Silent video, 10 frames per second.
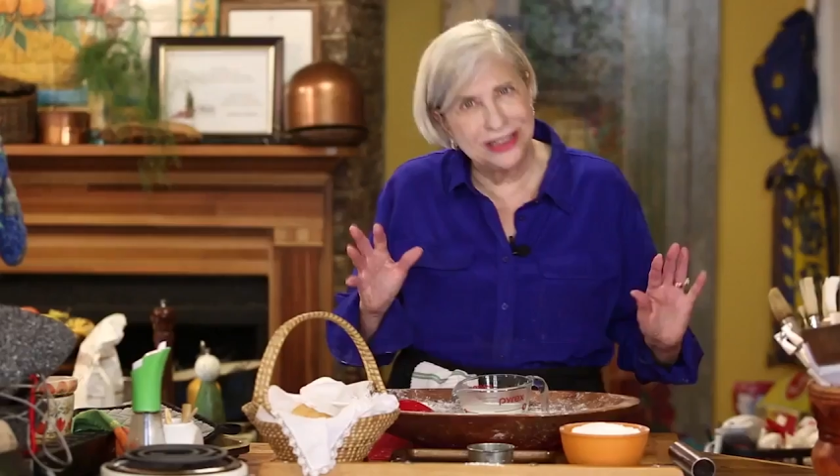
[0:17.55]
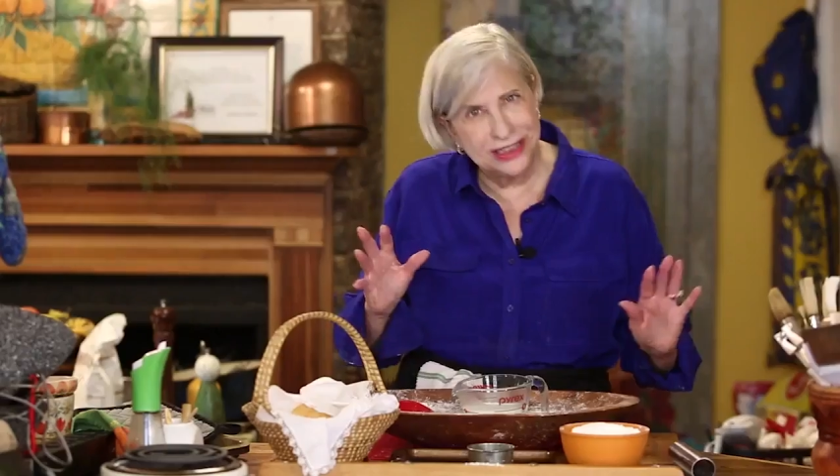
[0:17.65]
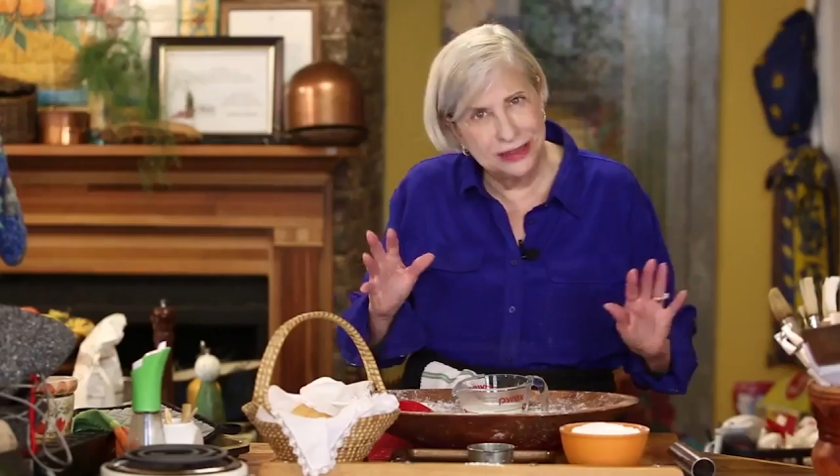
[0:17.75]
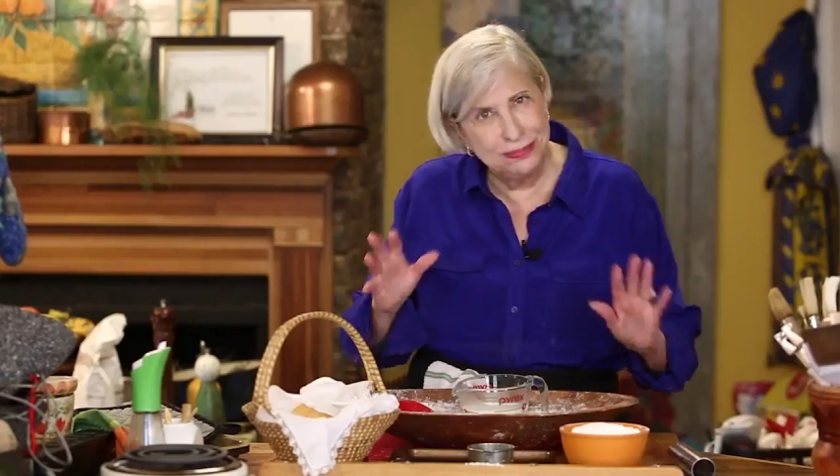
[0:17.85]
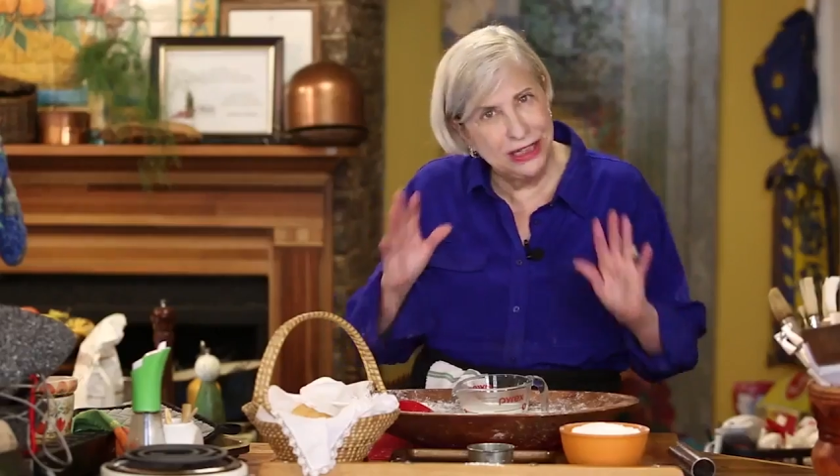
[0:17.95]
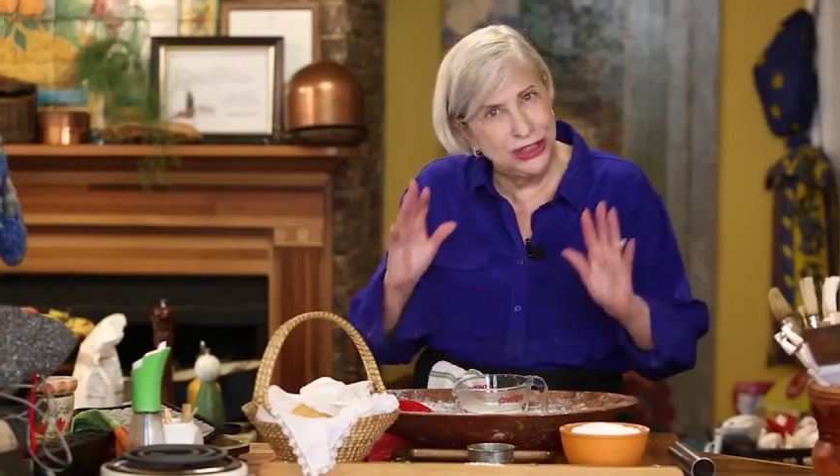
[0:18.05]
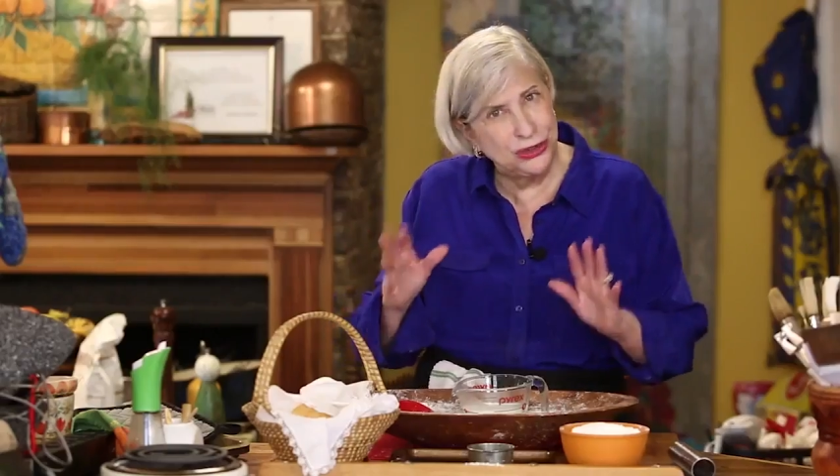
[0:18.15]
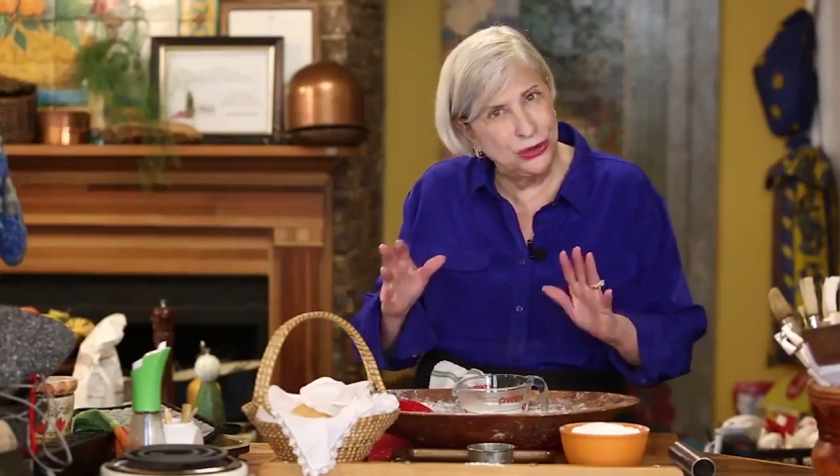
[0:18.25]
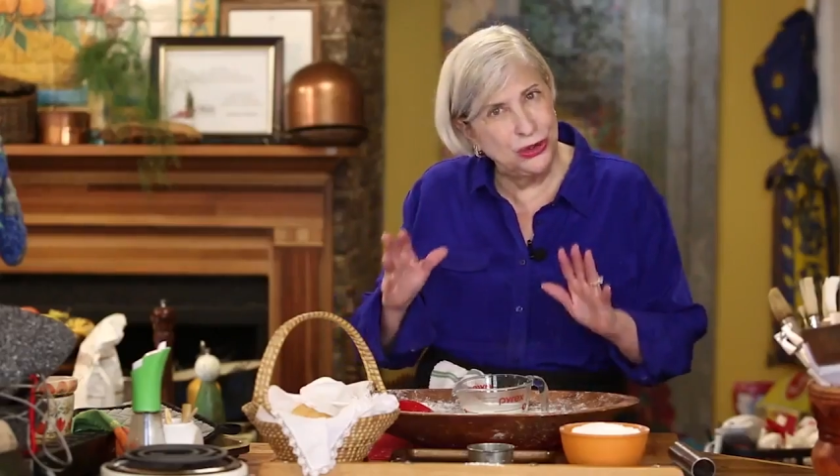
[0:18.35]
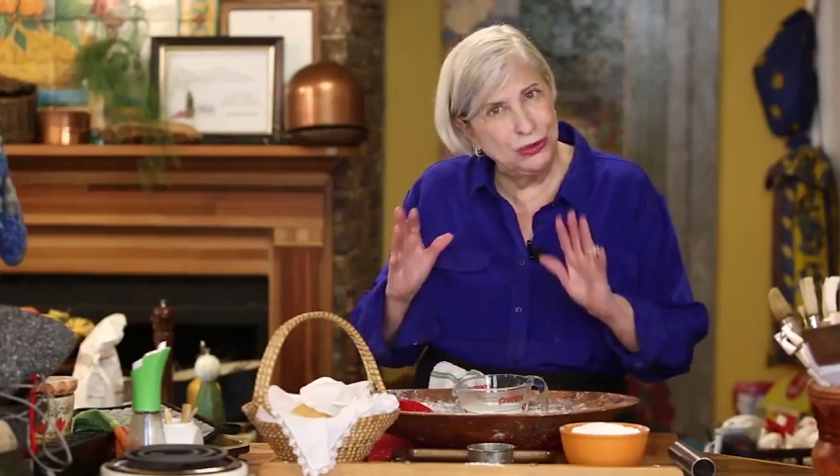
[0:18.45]
just be
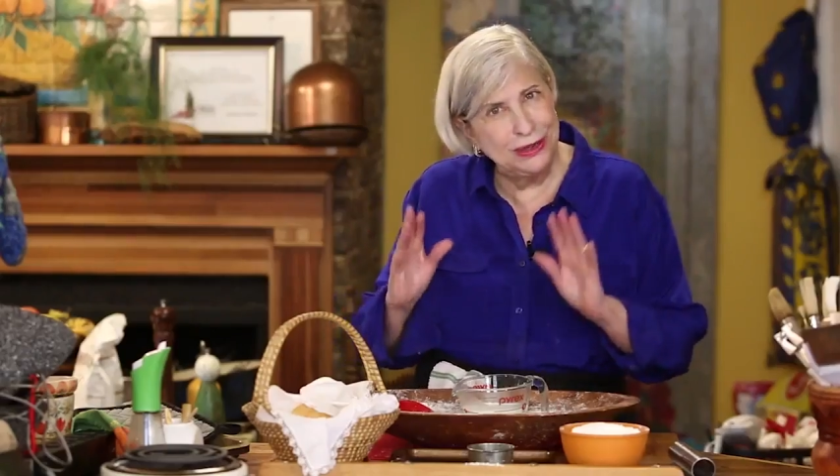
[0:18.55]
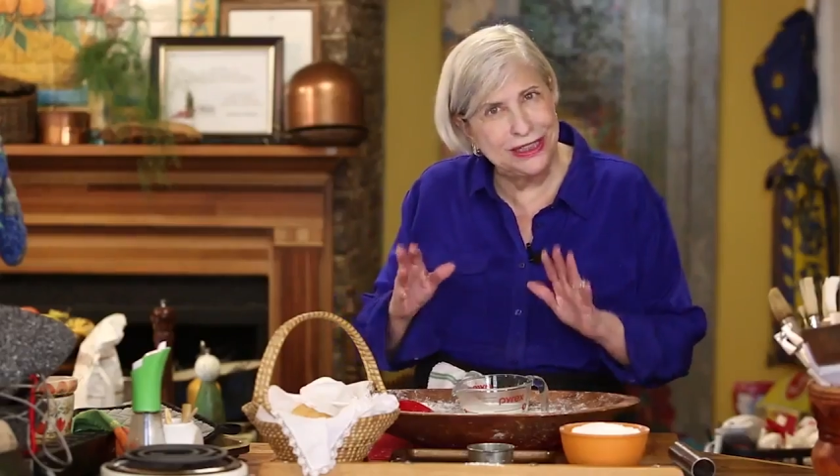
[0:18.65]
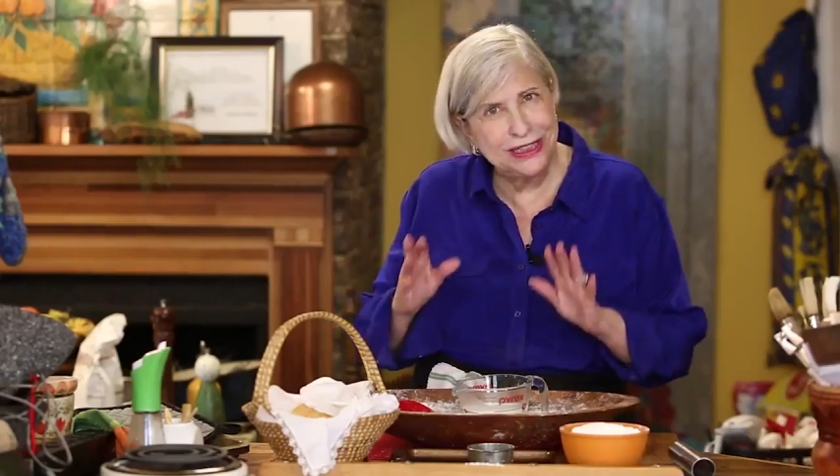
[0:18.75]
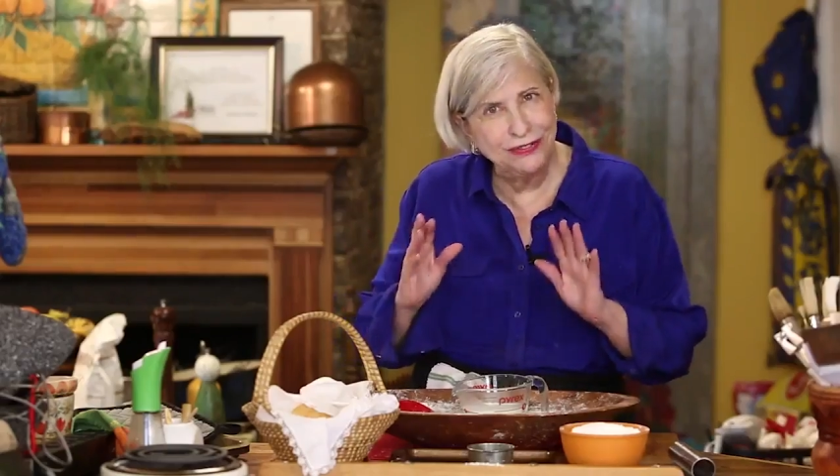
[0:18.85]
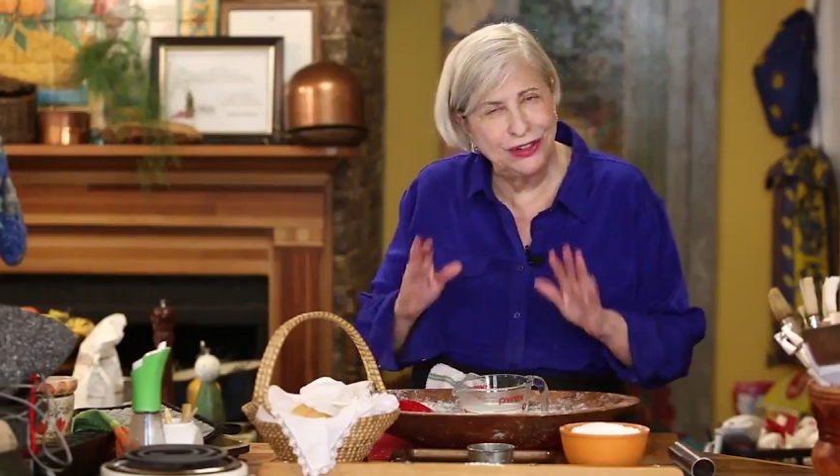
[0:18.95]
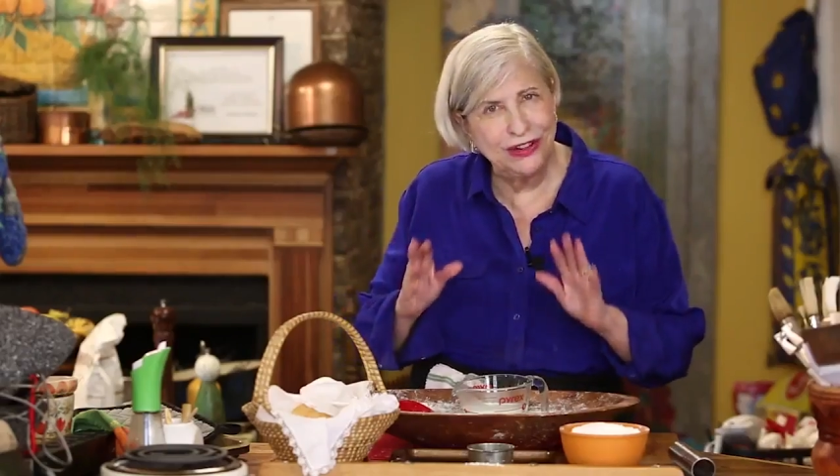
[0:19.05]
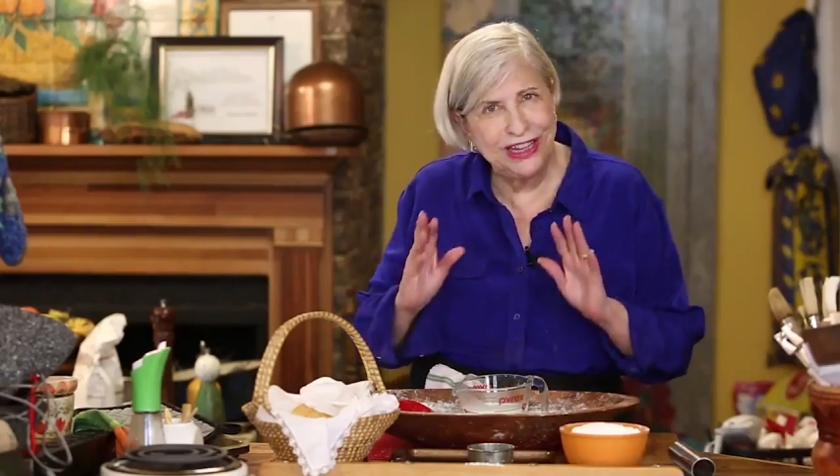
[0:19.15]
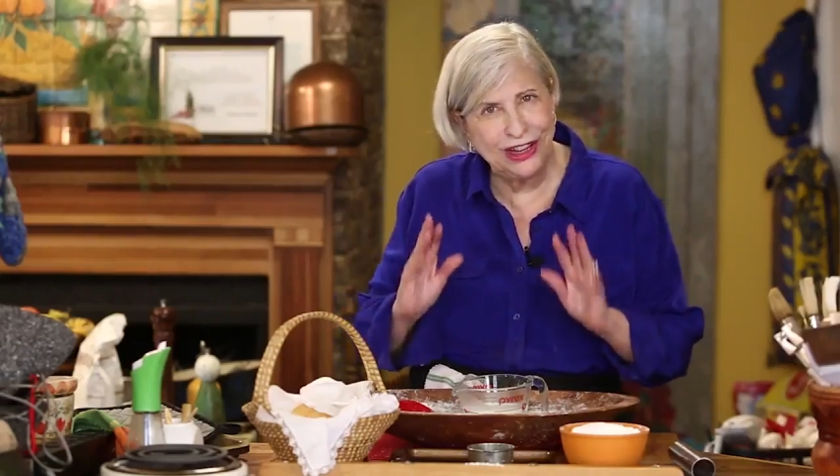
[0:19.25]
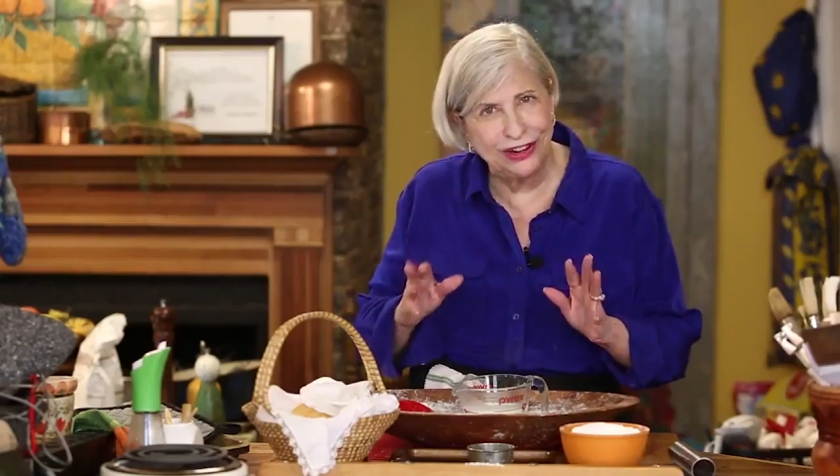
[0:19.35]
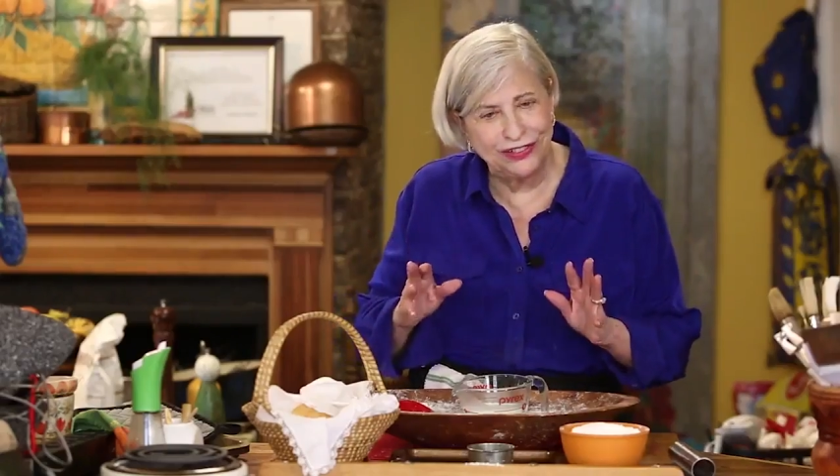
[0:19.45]
sure you listen
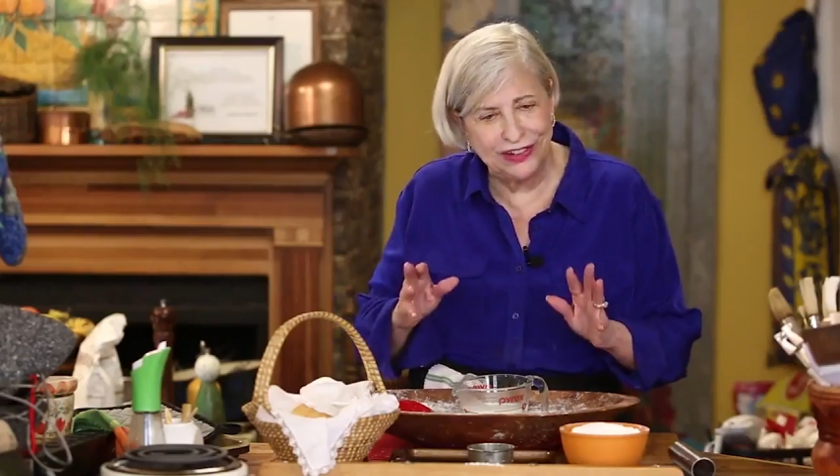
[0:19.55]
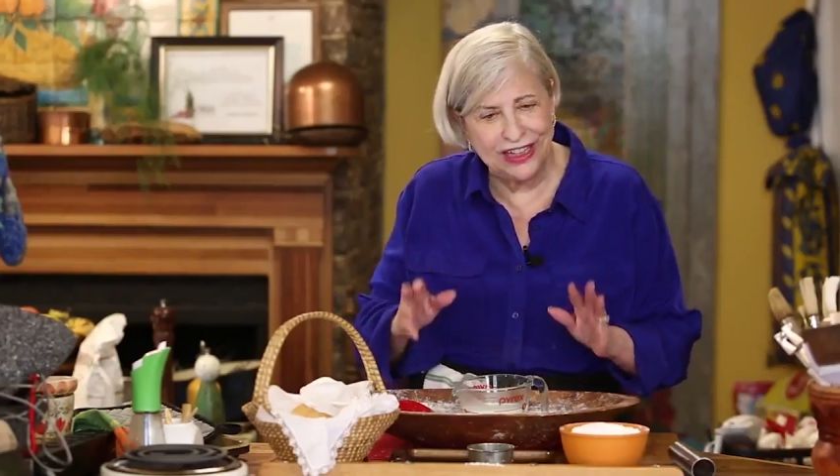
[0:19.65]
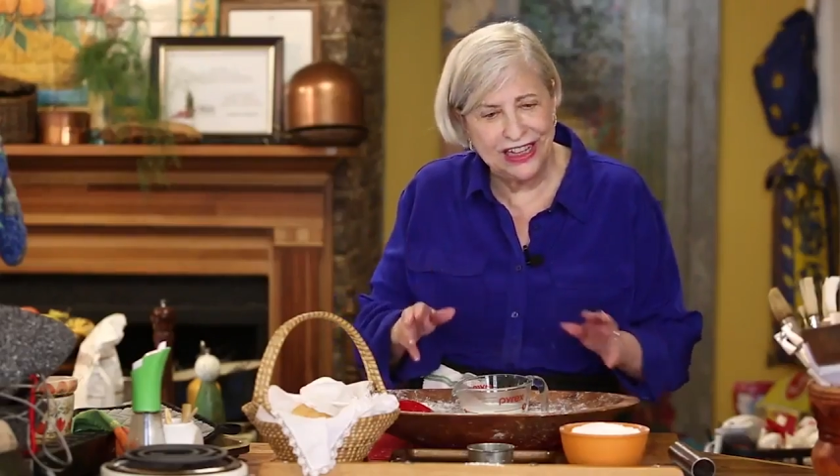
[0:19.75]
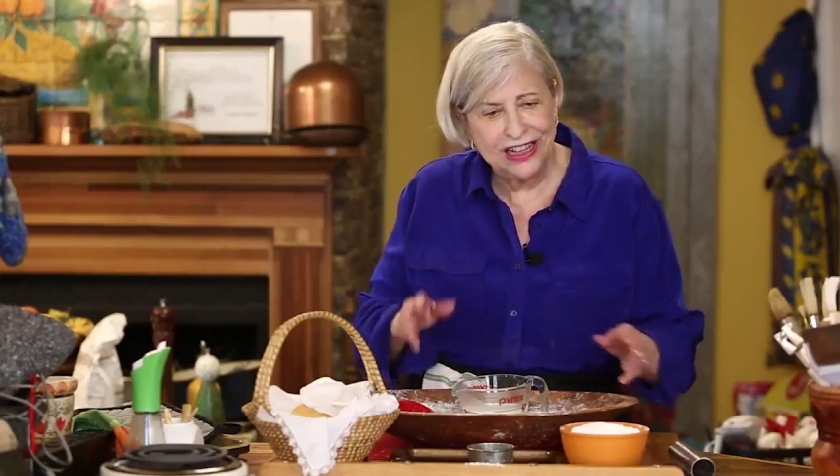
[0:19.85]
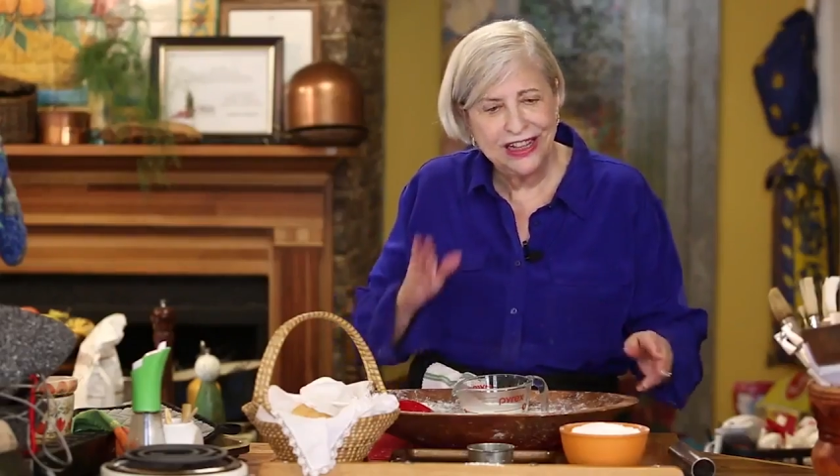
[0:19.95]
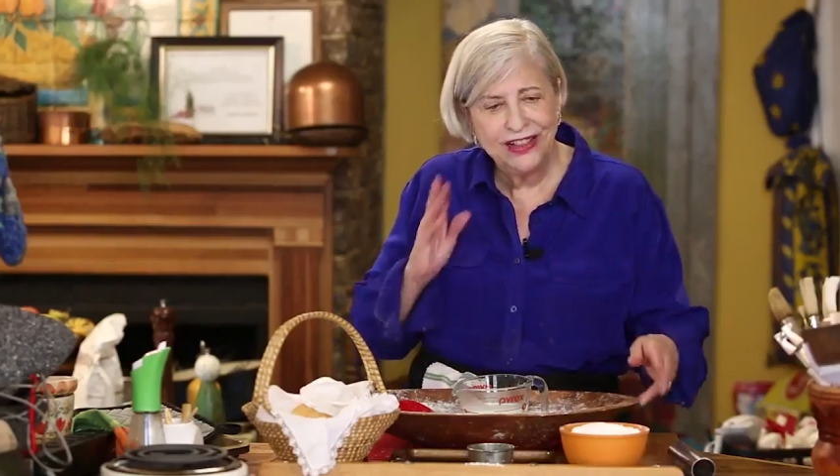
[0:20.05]
very carefully.